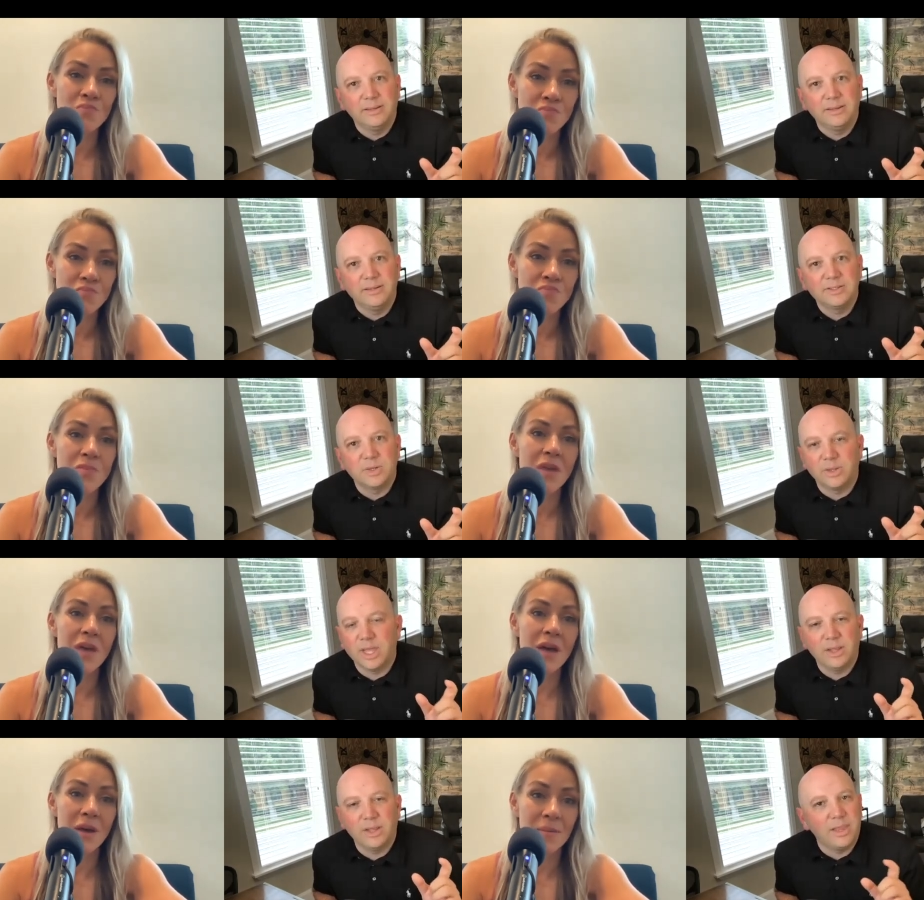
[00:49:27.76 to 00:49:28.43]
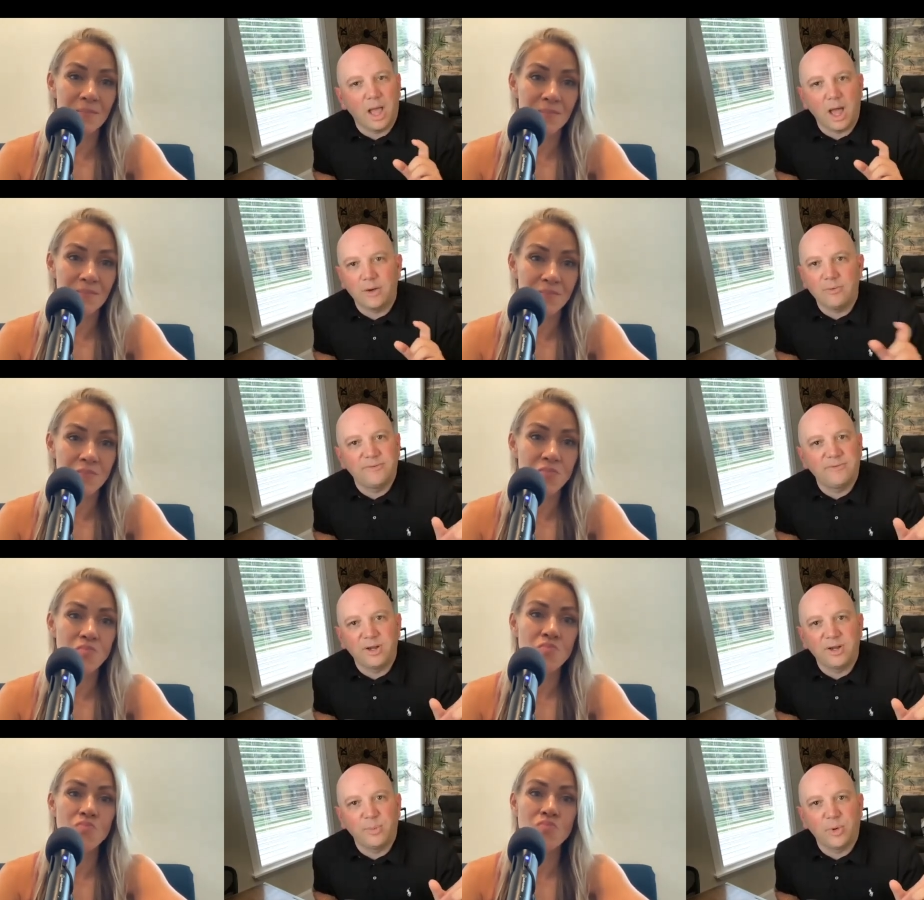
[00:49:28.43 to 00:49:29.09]
Speaker 1: So they yeah.
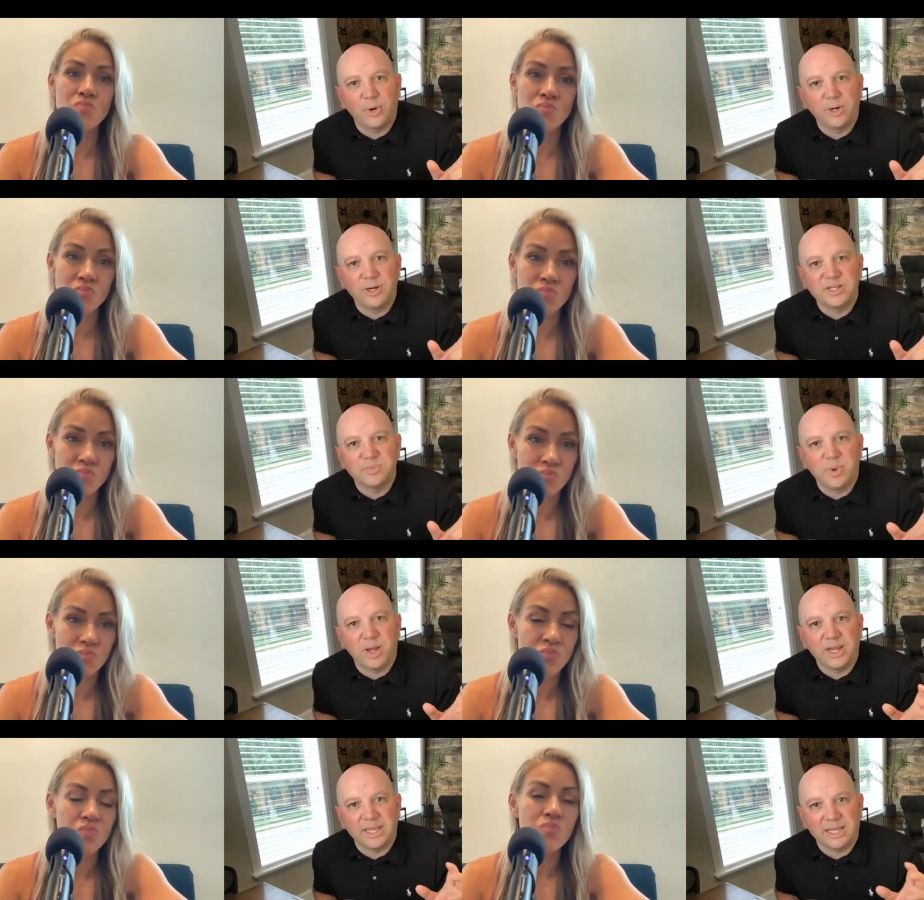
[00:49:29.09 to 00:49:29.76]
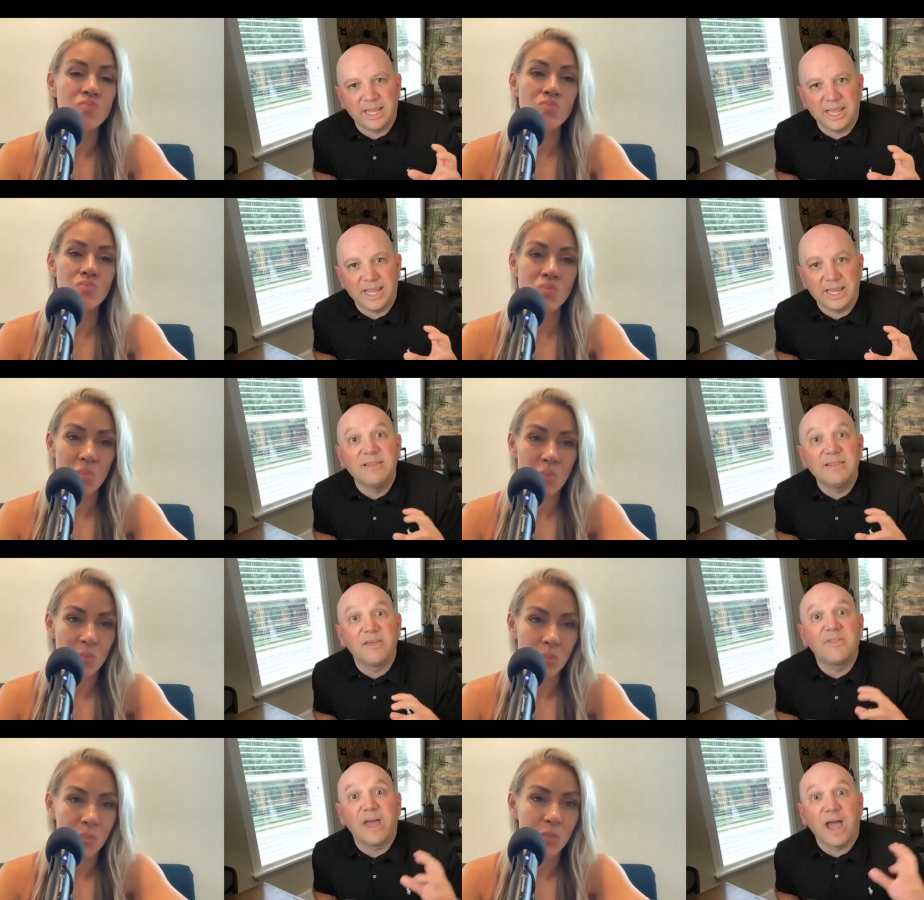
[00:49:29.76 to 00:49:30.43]
non-refundable earnest money in
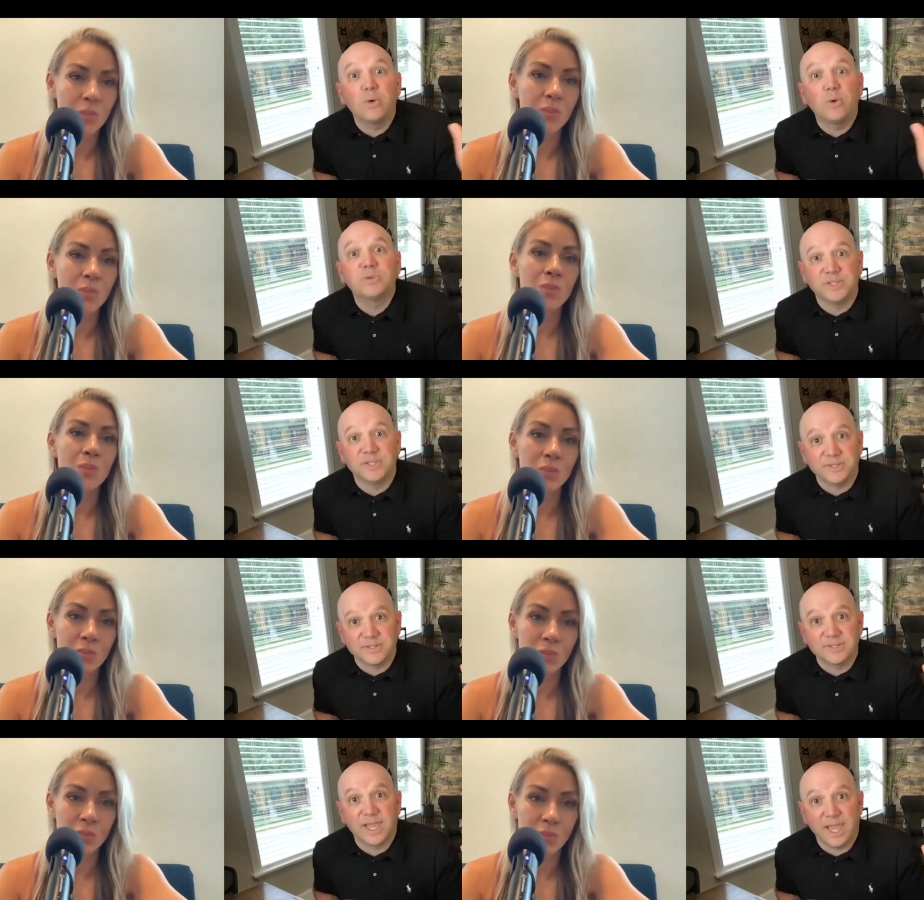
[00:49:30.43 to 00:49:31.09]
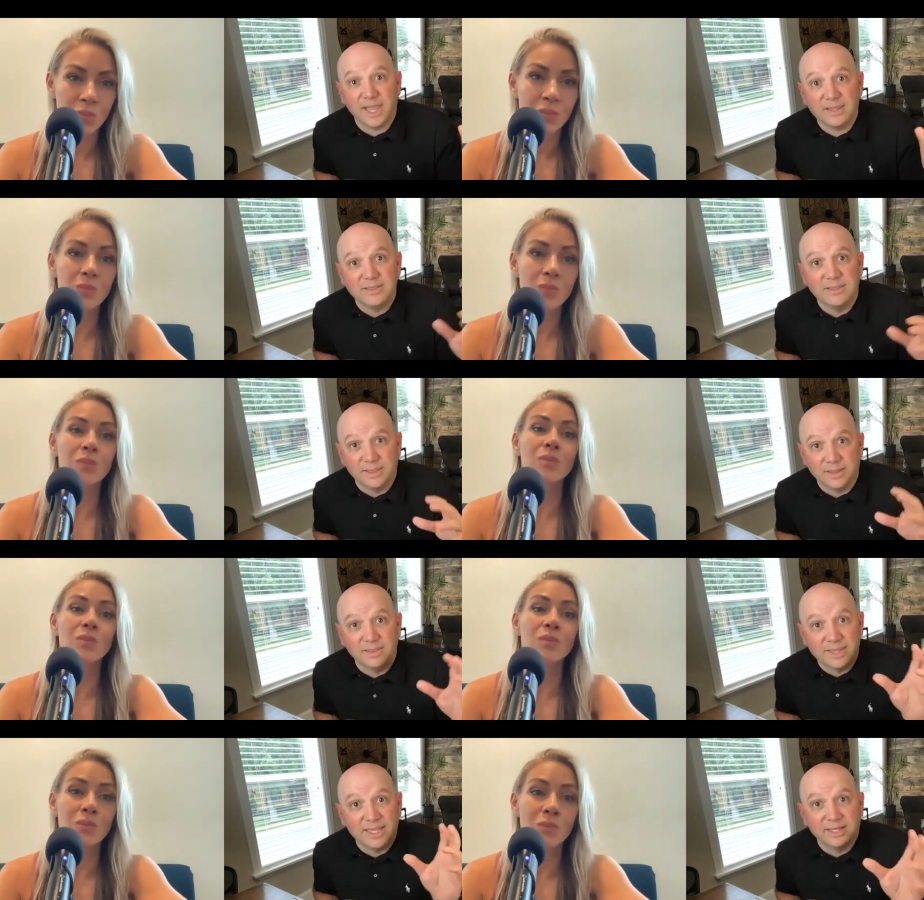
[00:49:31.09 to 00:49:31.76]
the thousands. Okay,
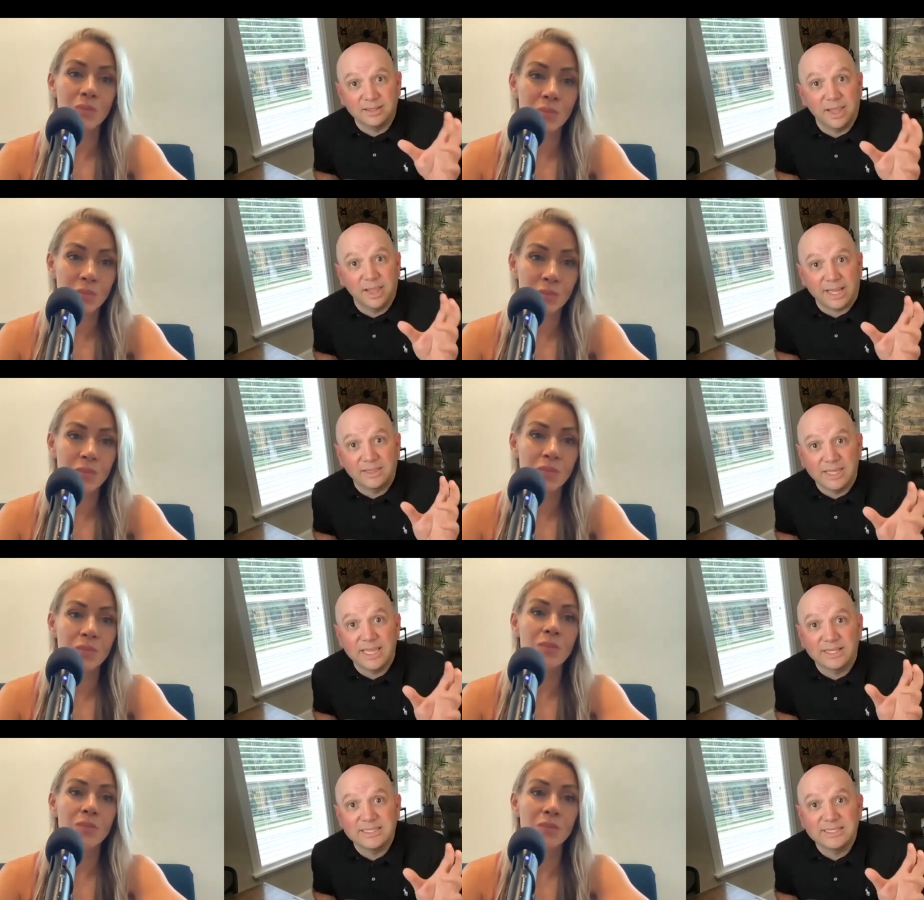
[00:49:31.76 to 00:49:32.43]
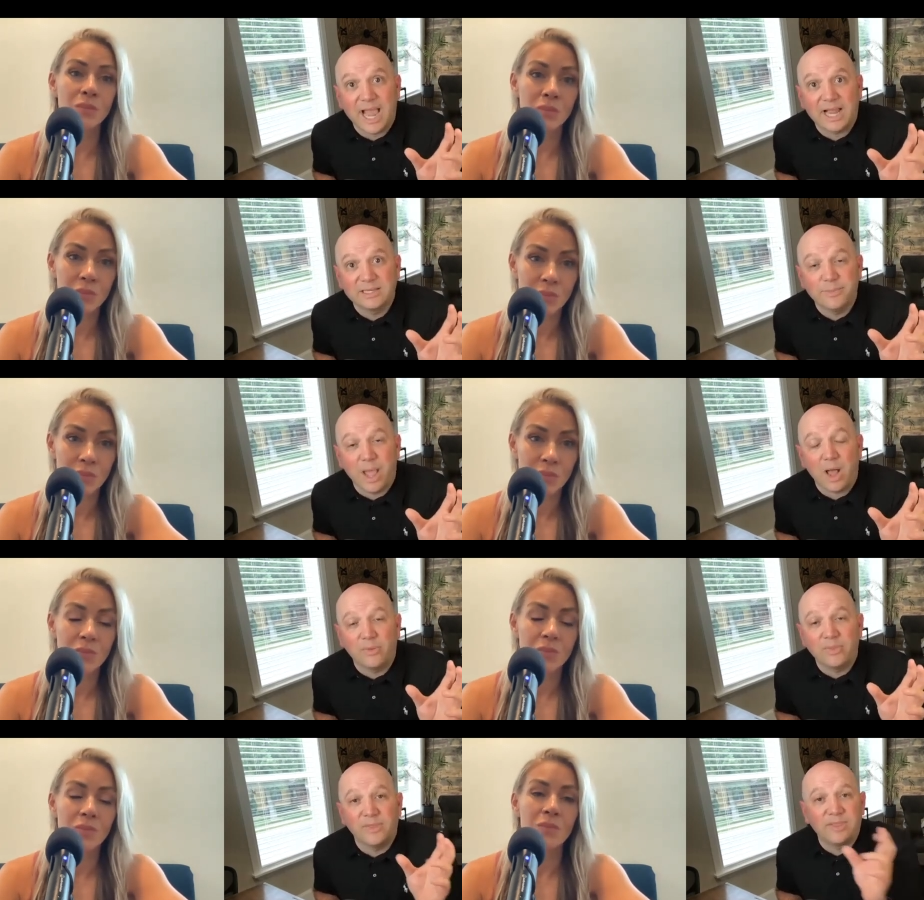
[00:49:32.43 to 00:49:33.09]
the the like the exact
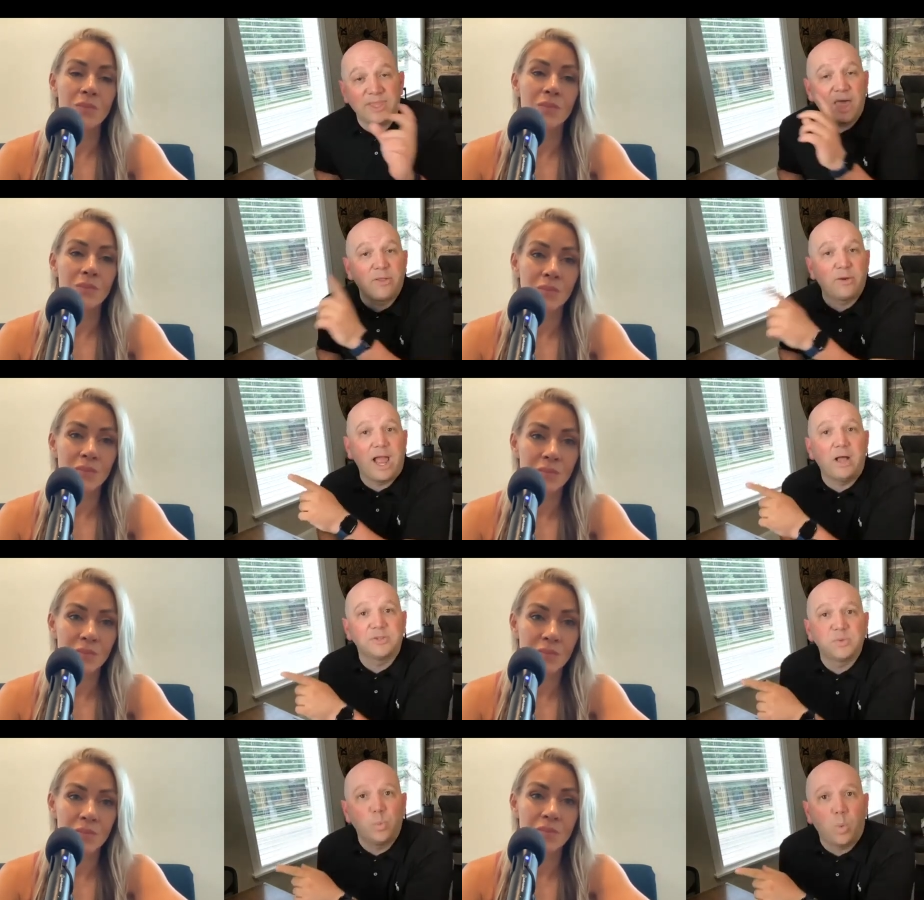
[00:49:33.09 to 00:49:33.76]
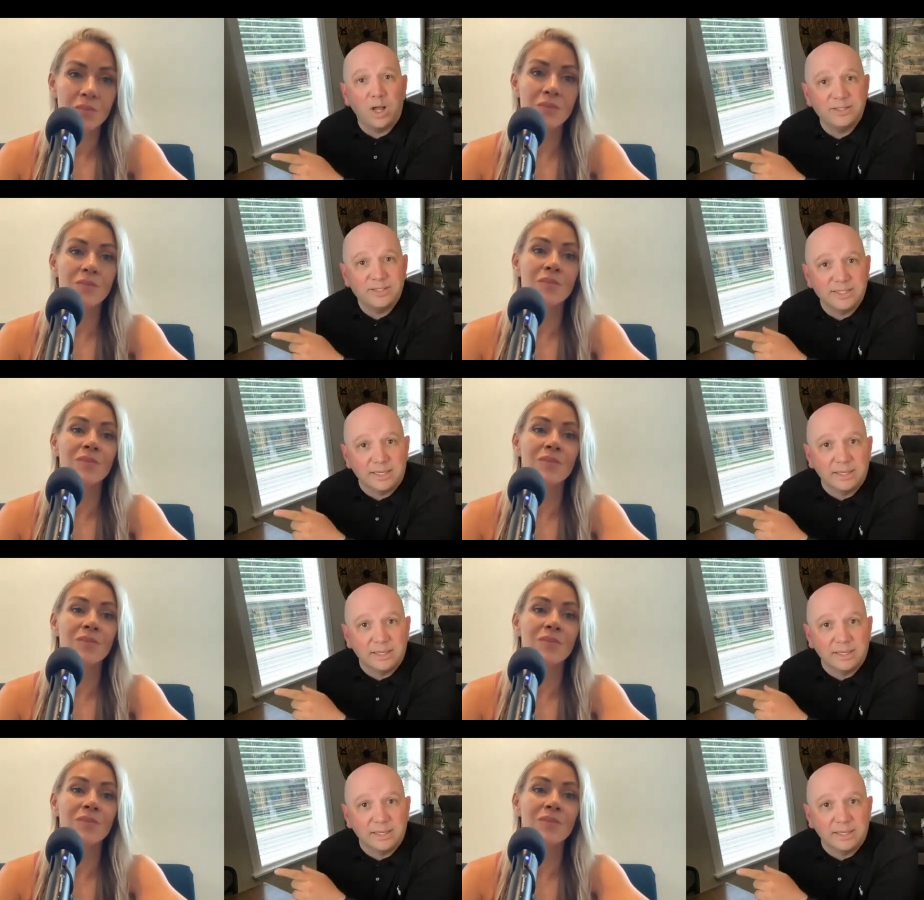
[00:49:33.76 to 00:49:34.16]
amount that the other house wanted.